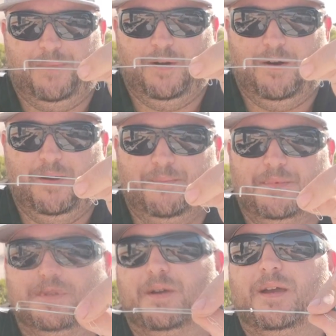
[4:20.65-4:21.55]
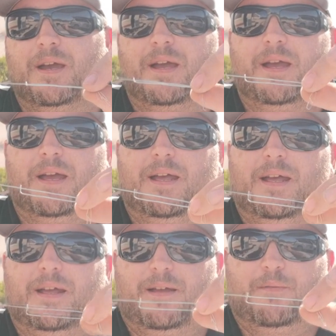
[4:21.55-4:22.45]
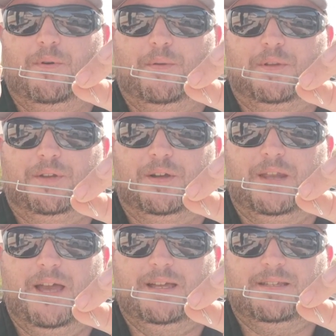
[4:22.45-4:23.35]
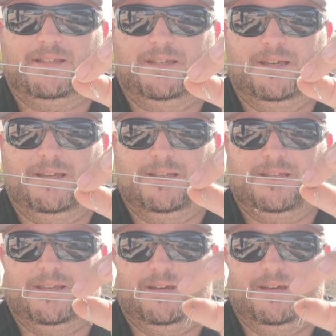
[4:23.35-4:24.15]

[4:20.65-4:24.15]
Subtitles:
Alright, so what we do next is